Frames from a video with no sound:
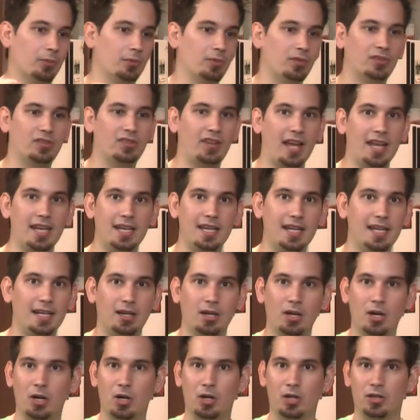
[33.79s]

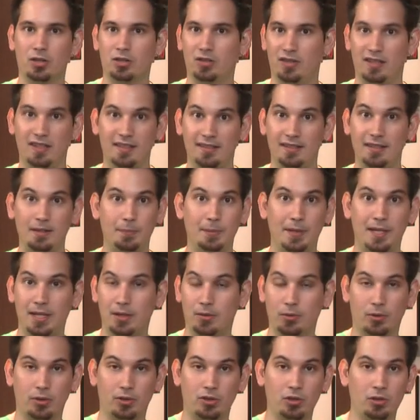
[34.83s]
sending
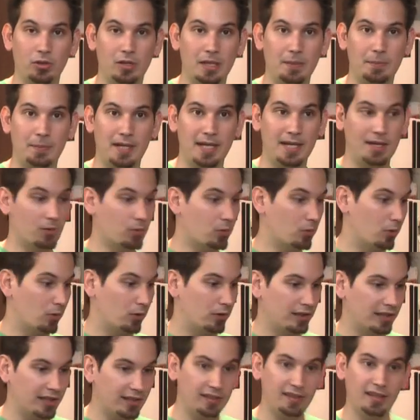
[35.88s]
TCP or UDP
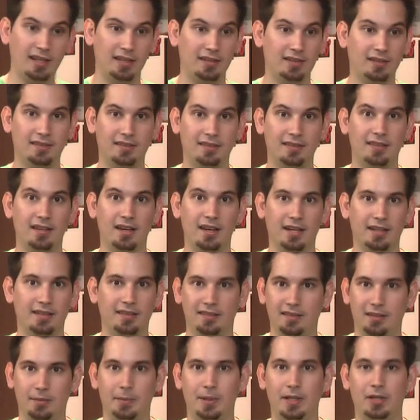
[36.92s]
or listening to
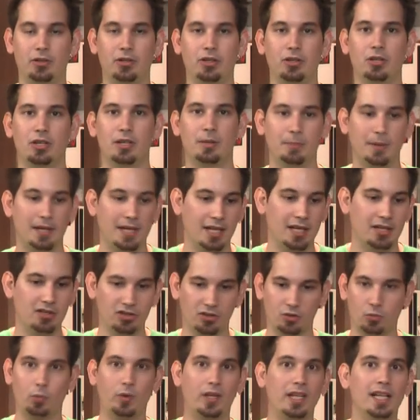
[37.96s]
TCP or UDP and
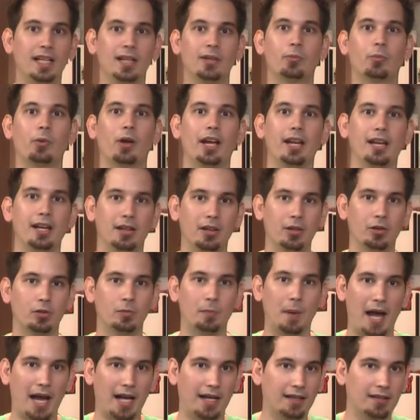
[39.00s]
just reading and writing
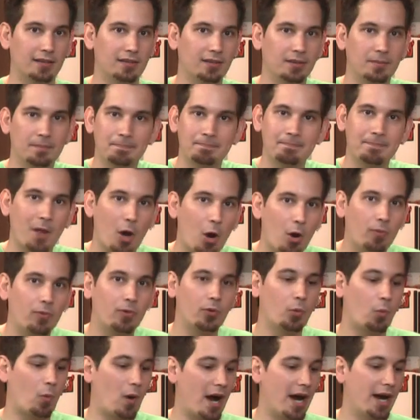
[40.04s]
those packets
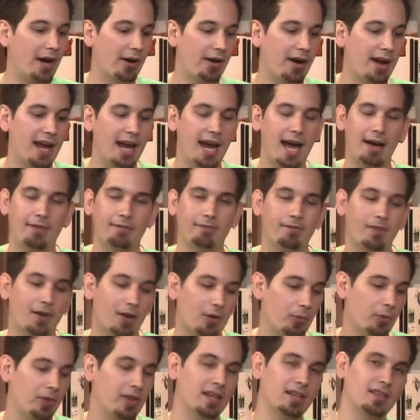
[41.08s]
over the wire, having
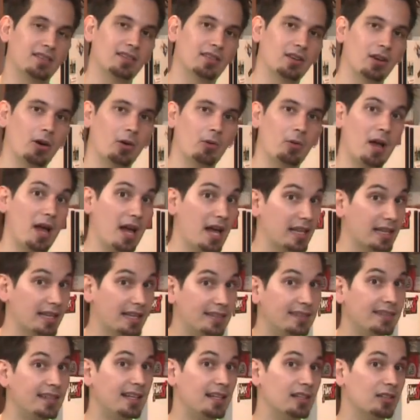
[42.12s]
fun with it. So
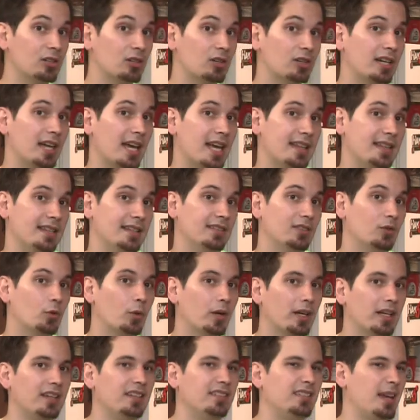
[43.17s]
let's take a look at these
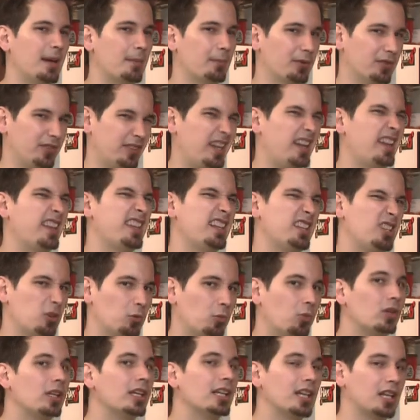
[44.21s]
quick examples, and I think
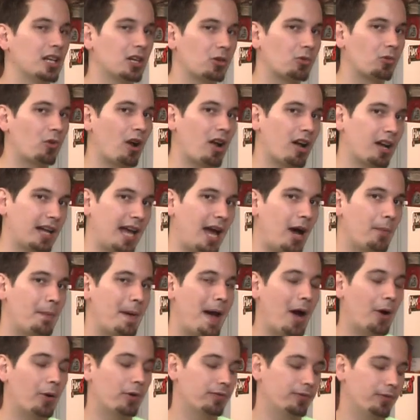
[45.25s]
you're really going to grok how
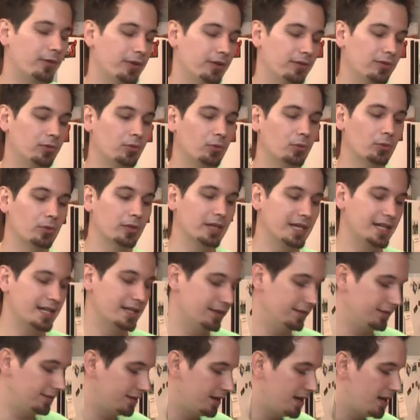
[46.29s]
powerful this tool
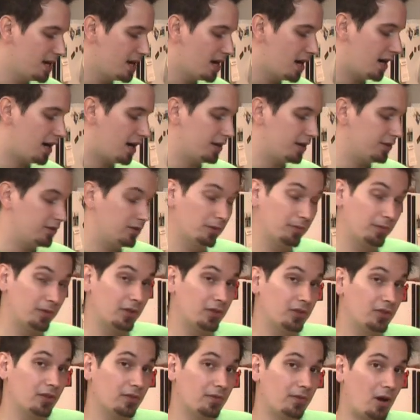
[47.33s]
is. So
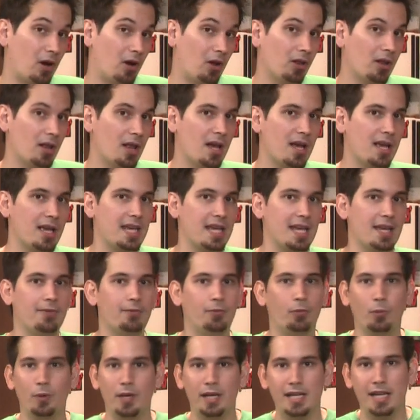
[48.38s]
first of all,
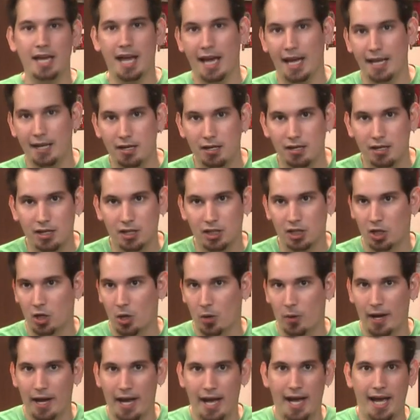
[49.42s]
if we can
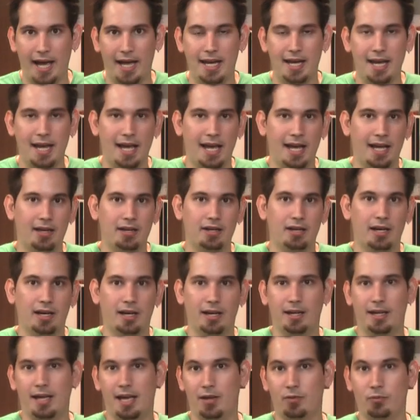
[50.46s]
go ahead and
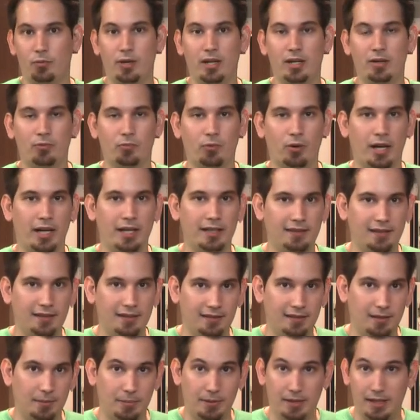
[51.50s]
read and write
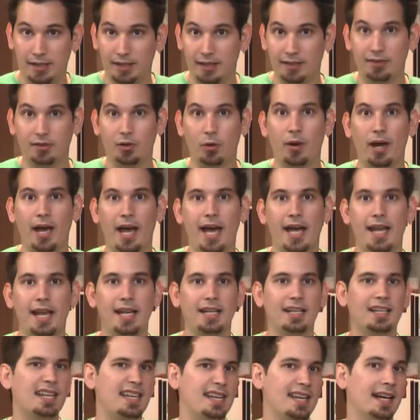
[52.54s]
TCP, let's go ahead
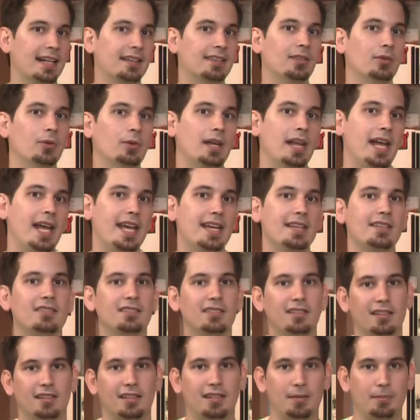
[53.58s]
and connect to an
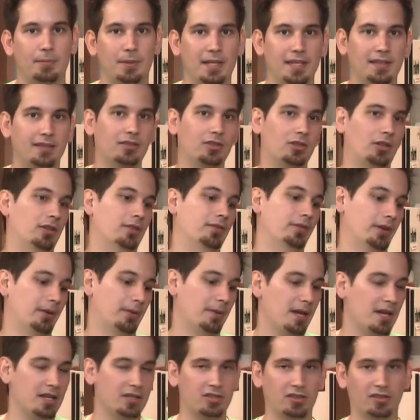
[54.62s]
HTTP
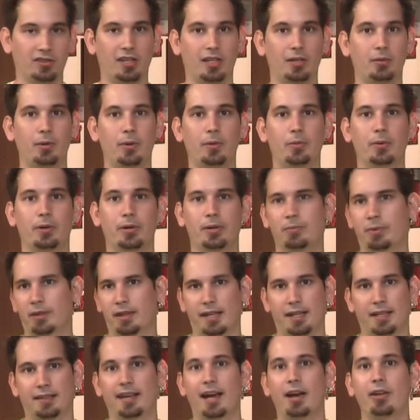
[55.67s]
server, just like we would
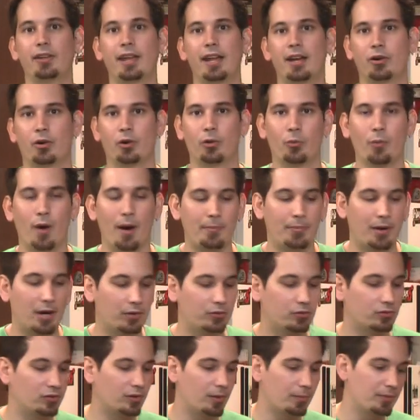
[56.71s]
with like Telnet or a web
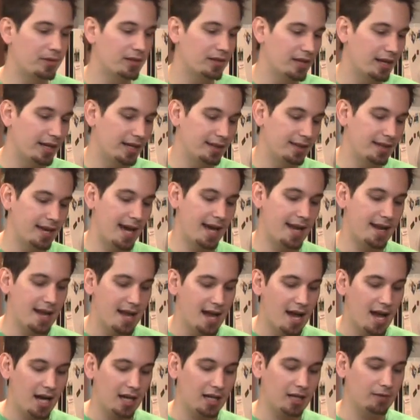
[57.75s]
browser, something like
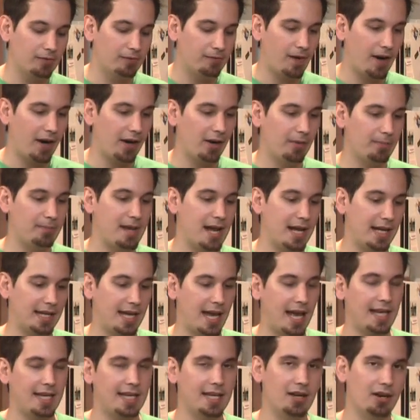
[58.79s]
that. I'm going to fire up
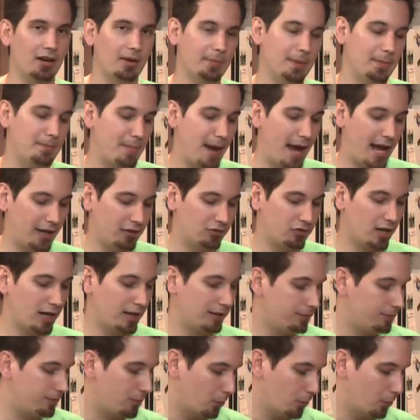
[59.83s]
Netcat here. I'm in backtrack